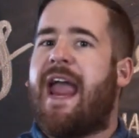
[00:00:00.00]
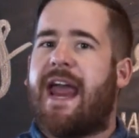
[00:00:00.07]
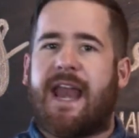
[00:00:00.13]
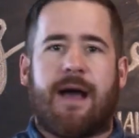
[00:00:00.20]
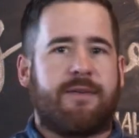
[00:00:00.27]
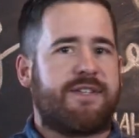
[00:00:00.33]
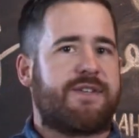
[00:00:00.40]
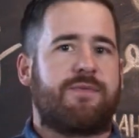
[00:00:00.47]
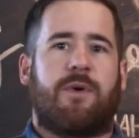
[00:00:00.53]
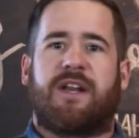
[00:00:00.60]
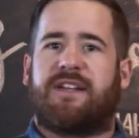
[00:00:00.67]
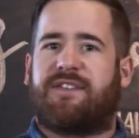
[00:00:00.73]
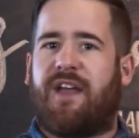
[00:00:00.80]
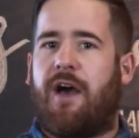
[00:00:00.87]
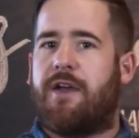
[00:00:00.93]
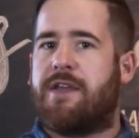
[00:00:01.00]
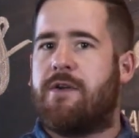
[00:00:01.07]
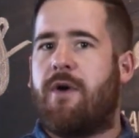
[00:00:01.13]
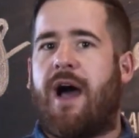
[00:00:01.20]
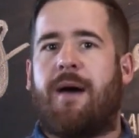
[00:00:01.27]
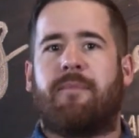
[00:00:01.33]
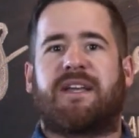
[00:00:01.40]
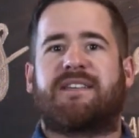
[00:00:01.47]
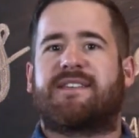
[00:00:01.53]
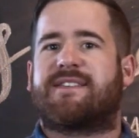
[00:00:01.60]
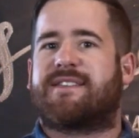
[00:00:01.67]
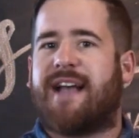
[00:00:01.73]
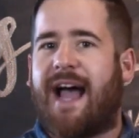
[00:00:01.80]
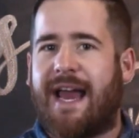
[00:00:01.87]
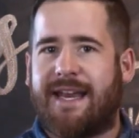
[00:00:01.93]
And I just want to tell you, I'm
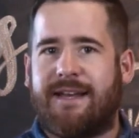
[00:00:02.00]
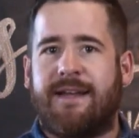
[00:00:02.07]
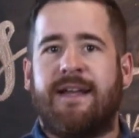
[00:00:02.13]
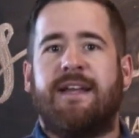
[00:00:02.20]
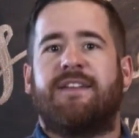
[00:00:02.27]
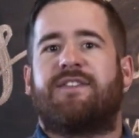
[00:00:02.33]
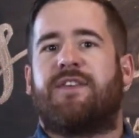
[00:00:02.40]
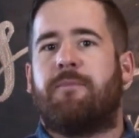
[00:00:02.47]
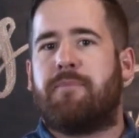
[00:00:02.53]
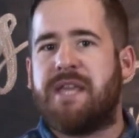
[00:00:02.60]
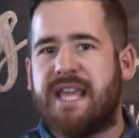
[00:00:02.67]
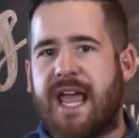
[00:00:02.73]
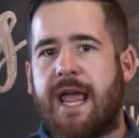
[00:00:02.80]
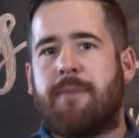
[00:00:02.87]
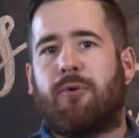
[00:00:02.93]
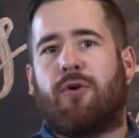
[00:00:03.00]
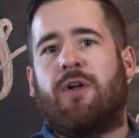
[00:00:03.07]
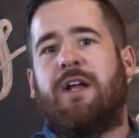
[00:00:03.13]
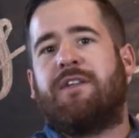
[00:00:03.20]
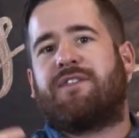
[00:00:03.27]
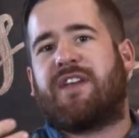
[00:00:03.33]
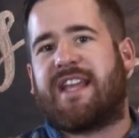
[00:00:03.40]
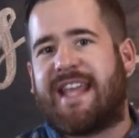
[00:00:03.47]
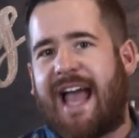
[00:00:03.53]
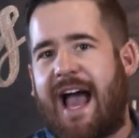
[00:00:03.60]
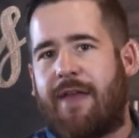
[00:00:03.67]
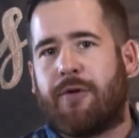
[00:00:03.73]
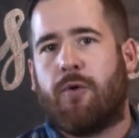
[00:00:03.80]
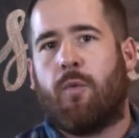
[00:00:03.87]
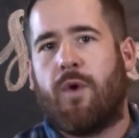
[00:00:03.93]
excited to be able to
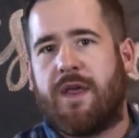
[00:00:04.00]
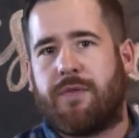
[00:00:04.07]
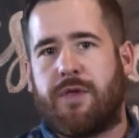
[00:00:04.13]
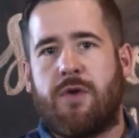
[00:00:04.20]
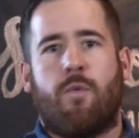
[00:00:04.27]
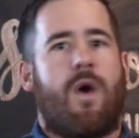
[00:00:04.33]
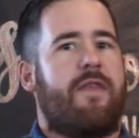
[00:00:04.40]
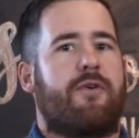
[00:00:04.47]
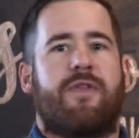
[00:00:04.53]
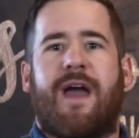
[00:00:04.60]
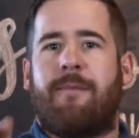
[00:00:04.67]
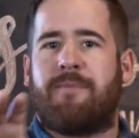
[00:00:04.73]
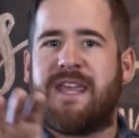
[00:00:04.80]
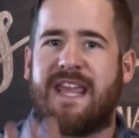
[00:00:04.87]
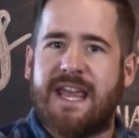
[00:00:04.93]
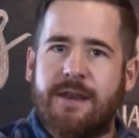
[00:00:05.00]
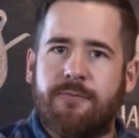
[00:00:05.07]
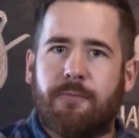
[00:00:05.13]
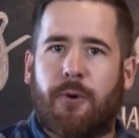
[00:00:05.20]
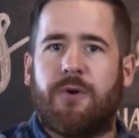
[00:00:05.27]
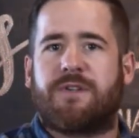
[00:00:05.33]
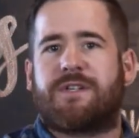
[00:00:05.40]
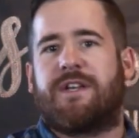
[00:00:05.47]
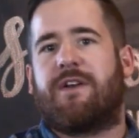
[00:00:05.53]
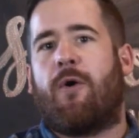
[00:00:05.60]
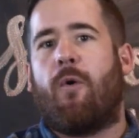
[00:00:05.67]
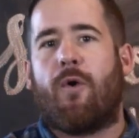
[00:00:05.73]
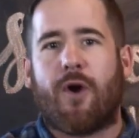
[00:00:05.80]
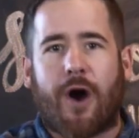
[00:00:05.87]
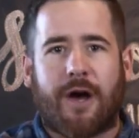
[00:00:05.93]
gather with you, whether that be in person
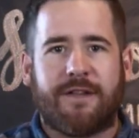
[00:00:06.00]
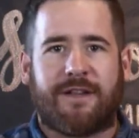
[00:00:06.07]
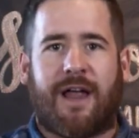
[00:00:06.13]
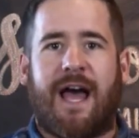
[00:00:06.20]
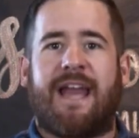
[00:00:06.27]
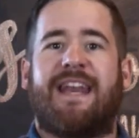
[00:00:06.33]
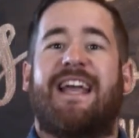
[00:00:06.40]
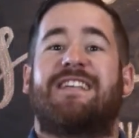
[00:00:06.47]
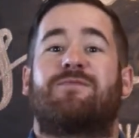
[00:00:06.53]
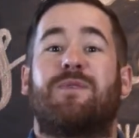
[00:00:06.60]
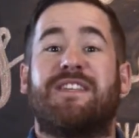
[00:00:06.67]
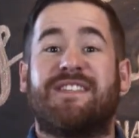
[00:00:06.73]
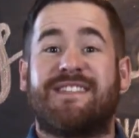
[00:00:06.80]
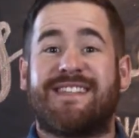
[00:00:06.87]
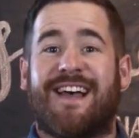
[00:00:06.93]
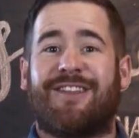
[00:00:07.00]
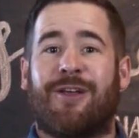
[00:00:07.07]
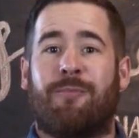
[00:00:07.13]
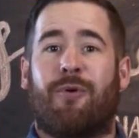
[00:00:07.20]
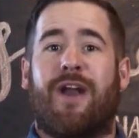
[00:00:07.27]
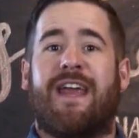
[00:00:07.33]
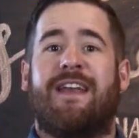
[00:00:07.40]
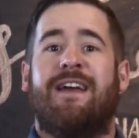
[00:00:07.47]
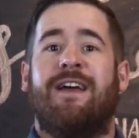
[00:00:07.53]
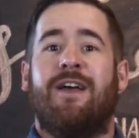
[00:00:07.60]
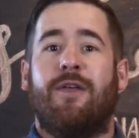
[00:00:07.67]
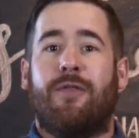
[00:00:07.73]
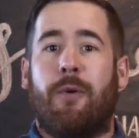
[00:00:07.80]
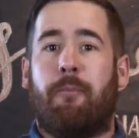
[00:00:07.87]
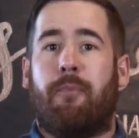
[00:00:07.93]
or online, as we celebrate
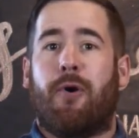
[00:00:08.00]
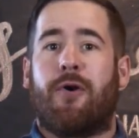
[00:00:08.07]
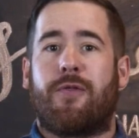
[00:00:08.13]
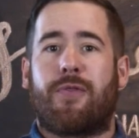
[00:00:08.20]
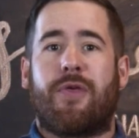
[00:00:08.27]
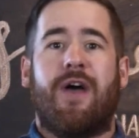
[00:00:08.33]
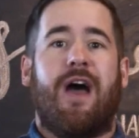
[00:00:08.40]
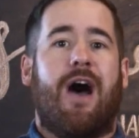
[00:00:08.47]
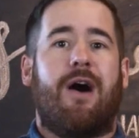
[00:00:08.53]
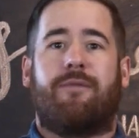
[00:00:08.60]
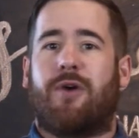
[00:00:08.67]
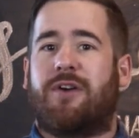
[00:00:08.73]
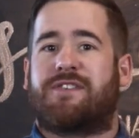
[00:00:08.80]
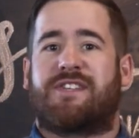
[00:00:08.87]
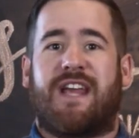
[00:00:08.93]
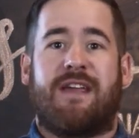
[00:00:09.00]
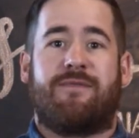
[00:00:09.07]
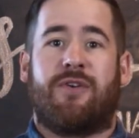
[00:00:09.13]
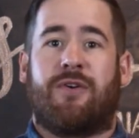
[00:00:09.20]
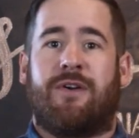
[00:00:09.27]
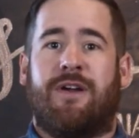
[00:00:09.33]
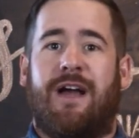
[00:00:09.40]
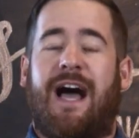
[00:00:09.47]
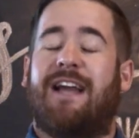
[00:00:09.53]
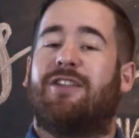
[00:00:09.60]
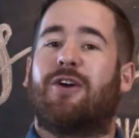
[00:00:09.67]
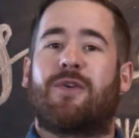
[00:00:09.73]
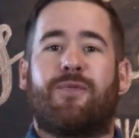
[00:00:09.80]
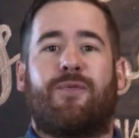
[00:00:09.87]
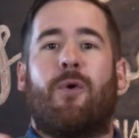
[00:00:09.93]
the birth of our Savior. I
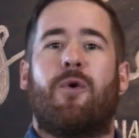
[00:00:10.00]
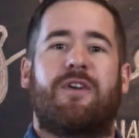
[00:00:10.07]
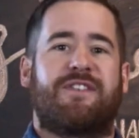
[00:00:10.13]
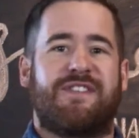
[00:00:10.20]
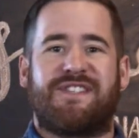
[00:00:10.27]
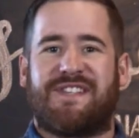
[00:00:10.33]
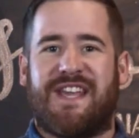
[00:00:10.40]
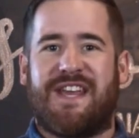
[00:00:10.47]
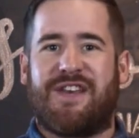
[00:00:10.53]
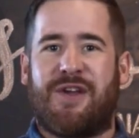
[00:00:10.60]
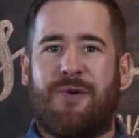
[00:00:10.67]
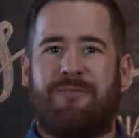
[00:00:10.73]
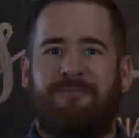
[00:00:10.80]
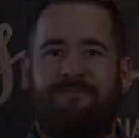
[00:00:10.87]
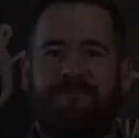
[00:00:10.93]
look forward to seeing you.